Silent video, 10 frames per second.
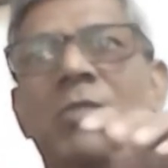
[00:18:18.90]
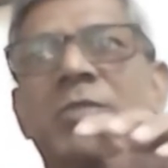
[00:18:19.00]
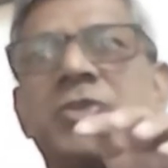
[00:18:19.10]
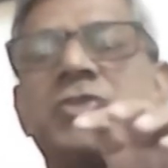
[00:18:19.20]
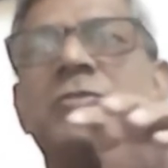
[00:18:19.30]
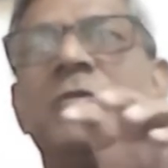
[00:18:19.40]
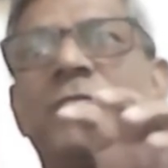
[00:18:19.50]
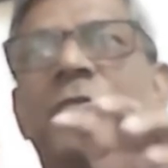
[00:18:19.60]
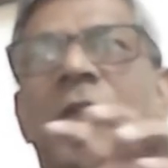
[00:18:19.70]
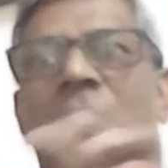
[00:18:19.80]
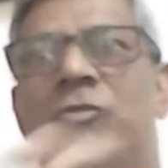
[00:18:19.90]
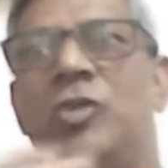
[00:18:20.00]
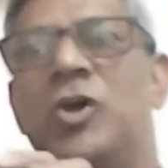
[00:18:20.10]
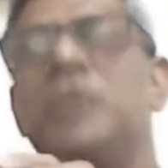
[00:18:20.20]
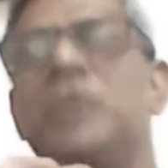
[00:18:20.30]
much, for
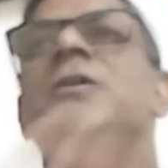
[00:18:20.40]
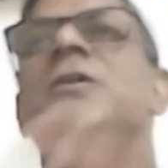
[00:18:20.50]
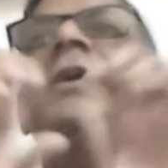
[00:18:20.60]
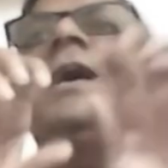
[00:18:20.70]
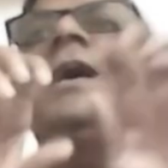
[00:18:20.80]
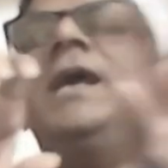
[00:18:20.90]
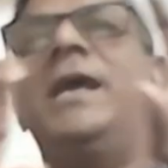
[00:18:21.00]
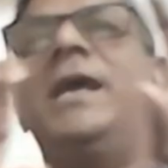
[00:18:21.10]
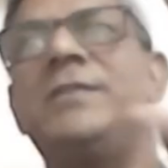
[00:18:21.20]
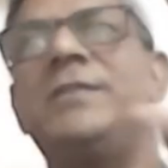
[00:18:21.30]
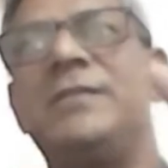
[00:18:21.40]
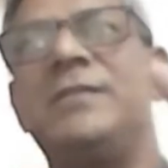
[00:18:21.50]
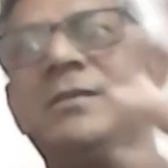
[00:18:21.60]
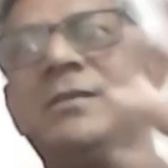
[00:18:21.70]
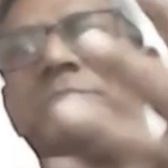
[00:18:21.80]
how long, and
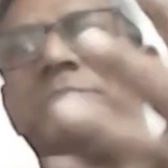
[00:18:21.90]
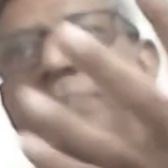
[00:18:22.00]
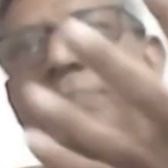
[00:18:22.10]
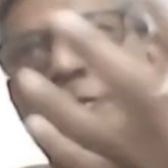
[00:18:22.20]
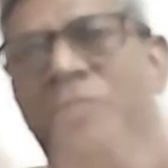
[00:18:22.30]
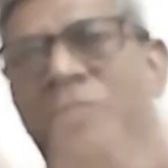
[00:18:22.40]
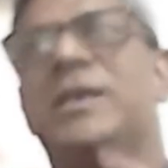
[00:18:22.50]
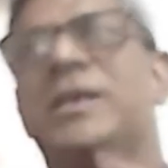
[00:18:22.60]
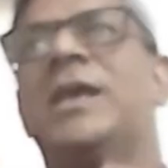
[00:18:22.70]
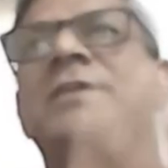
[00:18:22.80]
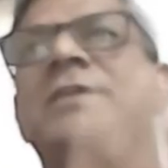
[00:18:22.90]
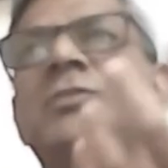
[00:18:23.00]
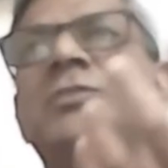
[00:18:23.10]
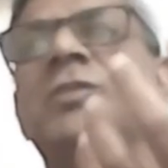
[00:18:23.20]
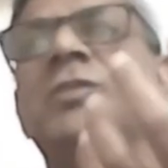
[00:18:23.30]
then the pressure of the air
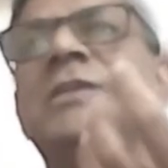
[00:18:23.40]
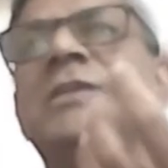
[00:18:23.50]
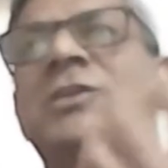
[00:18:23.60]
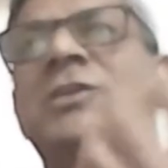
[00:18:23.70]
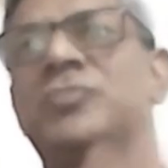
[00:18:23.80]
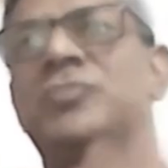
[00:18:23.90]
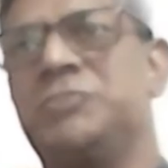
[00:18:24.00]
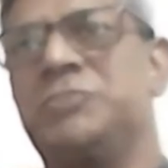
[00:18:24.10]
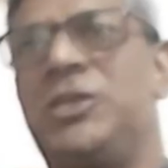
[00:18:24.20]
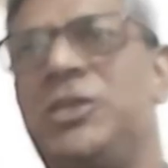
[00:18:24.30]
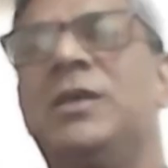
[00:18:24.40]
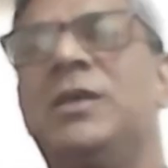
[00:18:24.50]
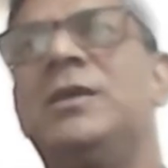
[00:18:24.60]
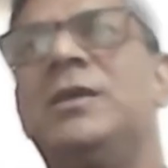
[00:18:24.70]
that you release into the machine,